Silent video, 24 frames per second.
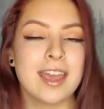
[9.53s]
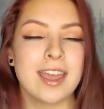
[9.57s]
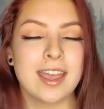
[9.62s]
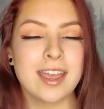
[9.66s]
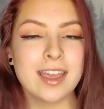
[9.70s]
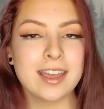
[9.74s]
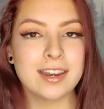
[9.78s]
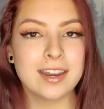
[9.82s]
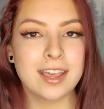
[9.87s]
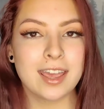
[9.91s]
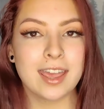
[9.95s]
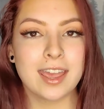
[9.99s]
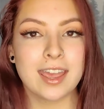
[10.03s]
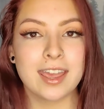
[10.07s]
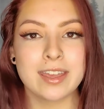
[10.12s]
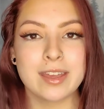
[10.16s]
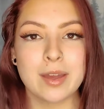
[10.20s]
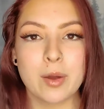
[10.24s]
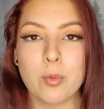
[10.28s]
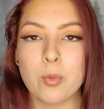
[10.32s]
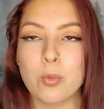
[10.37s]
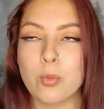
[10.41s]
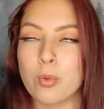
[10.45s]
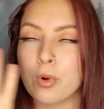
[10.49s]
and
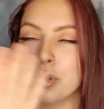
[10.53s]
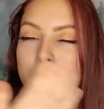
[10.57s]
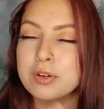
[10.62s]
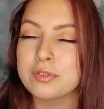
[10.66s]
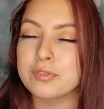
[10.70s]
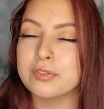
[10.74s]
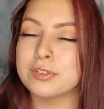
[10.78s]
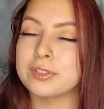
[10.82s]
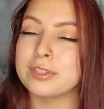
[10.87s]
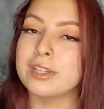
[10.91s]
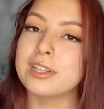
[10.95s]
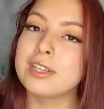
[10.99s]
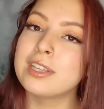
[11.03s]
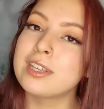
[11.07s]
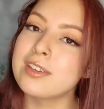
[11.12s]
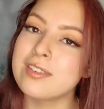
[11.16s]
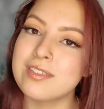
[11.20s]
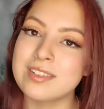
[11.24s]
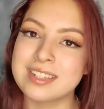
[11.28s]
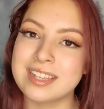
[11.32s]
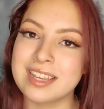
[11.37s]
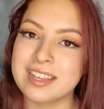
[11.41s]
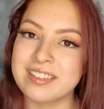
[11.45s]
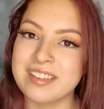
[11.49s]
a wonderful look
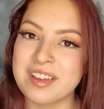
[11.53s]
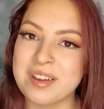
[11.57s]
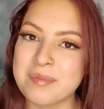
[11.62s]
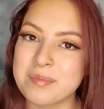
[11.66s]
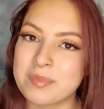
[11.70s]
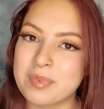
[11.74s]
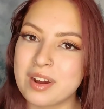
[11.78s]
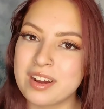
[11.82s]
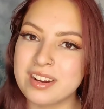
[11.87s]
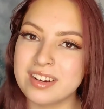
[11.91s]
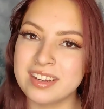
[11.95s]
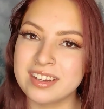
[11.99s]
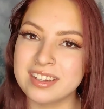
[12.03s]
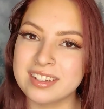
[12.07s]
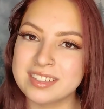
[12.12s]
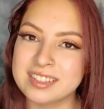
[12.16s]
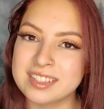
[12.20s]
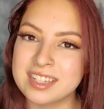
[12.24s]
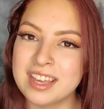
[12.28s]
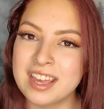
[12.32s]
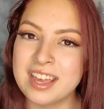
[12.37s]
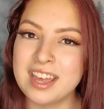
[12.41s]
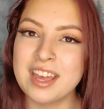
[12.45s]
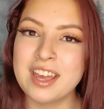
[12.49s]
using that
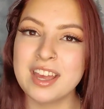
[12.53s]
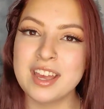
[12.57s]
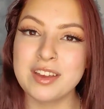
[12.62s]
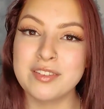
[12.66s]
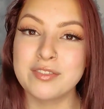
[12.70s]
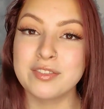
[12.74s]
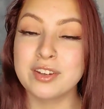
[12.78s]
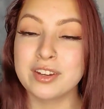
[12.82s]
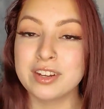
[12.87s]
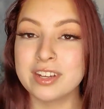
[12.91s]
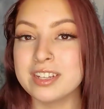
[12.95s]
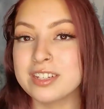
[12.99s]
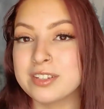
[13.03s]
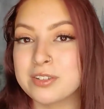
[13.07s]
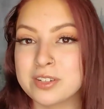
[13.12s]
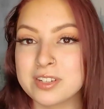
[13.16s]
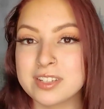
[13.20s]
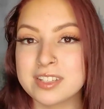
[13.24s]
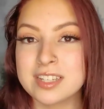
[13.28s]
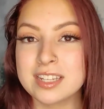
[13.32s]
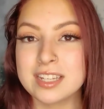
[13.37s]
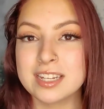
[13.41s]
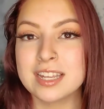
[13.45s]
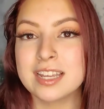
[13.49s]
product. If you're
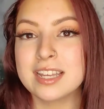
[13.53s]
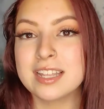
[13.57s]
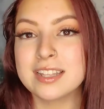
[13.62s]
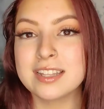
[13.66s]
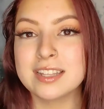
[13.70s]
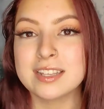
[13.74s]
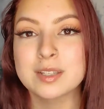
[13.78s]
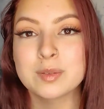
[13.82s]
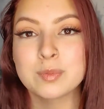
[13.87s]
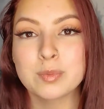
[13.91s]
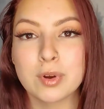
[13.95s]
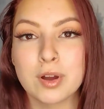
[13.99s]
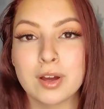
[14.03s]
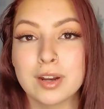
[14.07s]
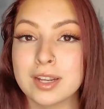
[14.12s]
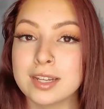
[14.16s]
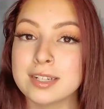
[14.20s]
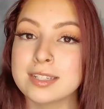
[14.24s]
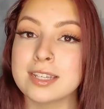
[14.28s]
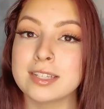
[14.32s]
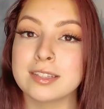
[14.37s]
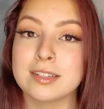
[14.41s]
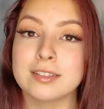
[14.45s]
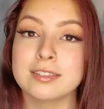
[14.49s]
interested in this
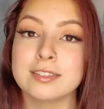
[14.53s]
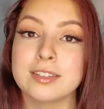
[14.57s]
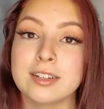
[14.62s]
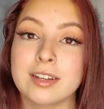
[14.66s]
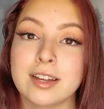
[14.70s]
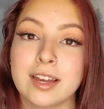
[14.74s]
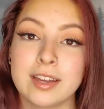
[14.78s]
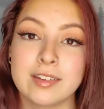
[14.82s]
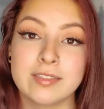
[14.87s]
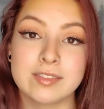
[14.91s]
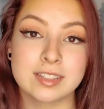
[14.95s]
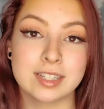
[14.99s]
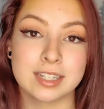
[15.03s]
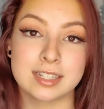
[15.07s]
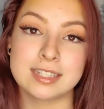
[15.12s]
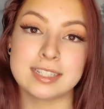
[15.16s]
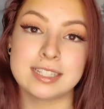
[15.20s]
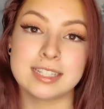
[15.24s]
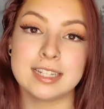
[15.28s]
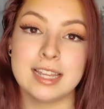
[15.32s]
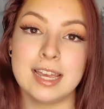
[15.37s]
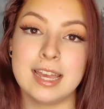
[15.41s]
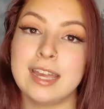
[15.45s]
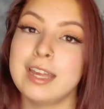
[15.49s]
product and the look I've done
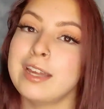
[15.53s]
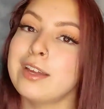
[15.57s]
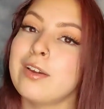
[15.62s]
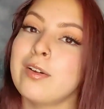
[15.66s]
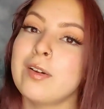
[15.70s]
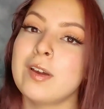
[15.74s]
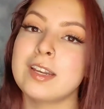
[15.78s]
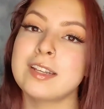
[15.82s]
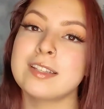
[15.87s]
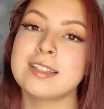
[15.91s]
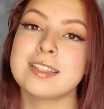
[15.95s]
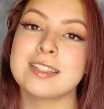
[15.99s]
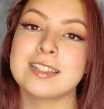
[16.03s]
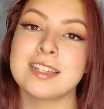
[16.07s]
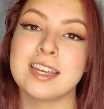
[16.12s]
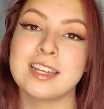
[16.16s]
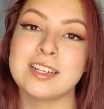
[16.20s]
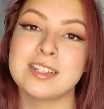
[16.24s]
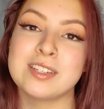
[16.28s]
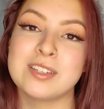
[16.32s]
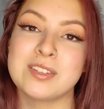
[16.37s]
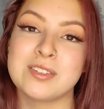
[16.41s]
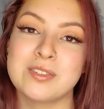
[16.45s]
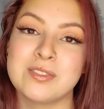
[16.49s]
today, go ahead and stay
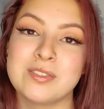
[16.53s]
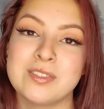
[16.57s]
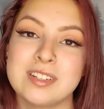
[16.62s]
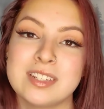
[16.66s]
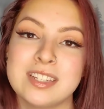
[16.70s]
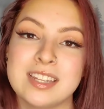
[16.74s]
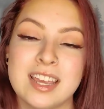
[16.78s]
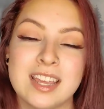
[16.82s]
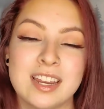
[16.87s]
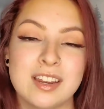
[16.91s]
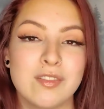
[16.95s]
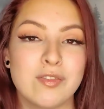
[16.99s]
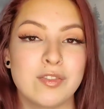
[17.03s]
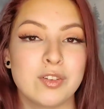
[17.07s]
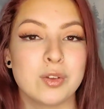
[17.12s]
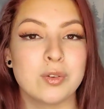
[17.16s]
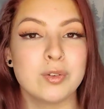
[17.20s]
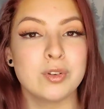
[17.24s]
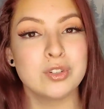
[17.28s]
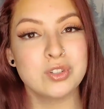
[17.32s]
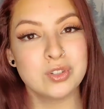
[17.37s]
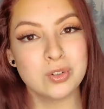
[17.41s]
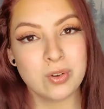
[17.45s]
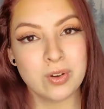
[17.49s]
tuned. And if you
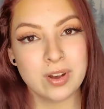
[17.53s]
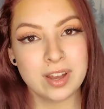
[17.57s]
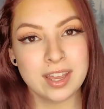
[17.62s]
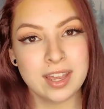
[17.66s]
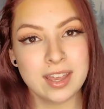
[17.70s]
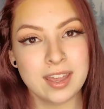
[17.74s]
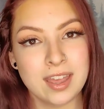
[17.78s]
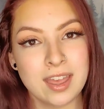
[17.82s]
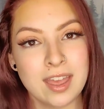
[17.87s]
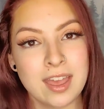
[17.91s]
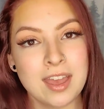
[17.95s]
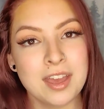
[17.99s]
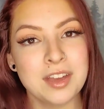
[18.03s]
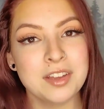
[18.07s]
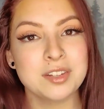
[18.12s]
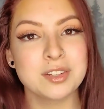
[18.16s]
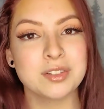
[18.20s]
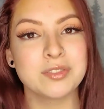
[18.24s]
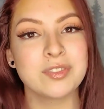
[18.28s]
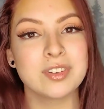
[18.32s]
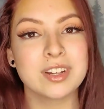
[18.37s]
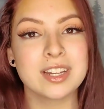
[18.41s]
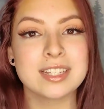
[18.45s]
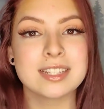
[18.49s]
enjoy,
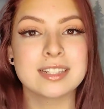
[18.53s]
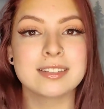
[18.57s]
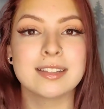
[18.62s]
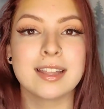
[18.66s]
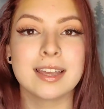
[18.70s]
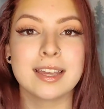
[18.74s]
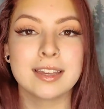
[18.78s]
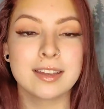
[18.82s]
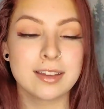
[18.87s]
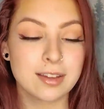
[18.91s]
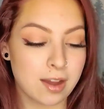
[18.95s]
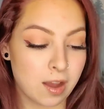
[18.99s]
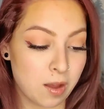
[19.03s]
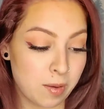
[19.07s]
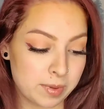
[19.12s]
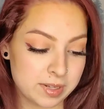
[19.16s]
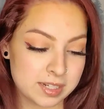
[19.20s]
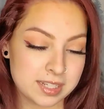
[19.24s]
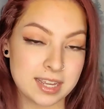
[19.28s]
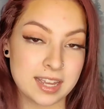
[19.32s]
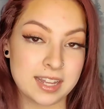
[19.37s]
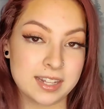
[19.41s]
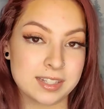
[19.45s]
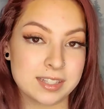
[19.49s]
don't forget to like,
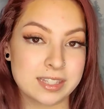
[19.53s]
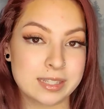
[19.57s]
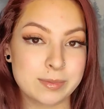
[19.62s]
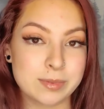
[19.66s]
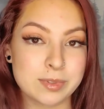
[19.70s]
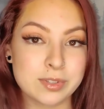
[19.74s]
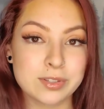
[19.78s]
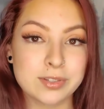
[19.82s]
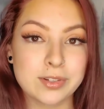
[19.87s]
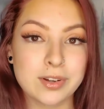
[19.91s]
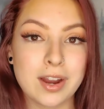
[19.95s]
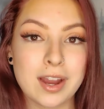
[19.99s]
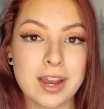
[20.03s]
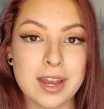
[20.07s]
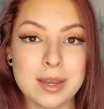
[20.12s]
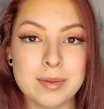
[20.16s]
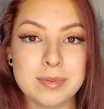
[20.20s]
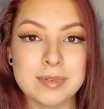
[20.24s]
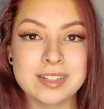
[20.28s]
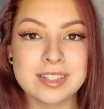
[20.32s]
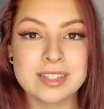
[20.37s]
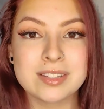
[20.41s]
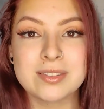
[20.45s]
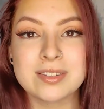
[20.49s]
comment, and
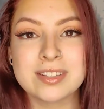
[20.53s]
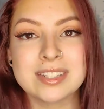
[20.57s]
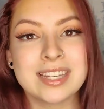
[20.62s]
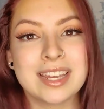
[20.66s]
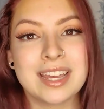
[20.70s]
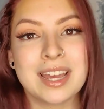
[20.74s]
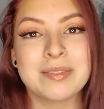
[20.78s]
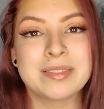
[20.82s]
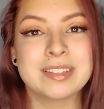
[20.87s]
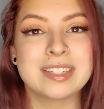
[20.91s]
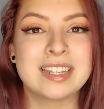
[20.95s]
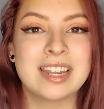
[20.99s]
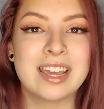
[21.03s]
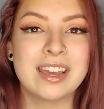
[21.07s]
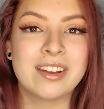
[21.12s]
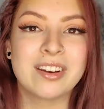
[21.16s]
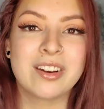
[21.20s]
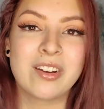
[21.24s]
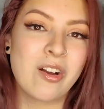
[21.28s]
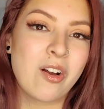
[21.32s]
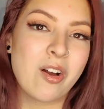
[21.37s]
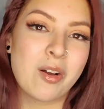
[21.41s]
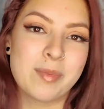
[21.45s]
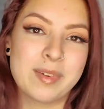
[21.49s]
subscribe to stay up to date
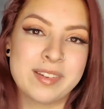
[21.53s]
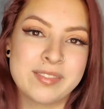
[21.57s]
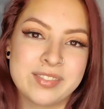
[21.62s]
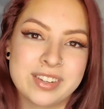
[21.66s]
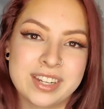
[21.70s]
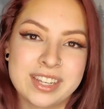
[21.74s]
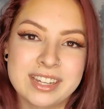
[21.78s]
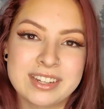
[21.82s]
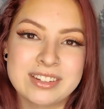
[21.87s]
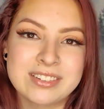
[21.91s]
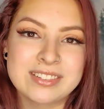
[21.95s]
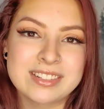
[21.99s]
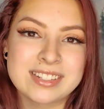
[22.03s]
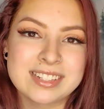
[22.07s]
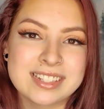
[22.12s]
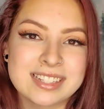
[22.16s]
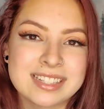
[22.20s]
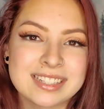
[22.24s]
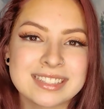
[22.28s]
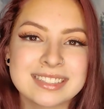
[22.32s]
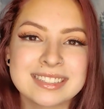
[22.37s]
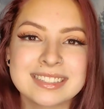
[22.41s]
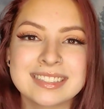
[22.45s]
on all my videos.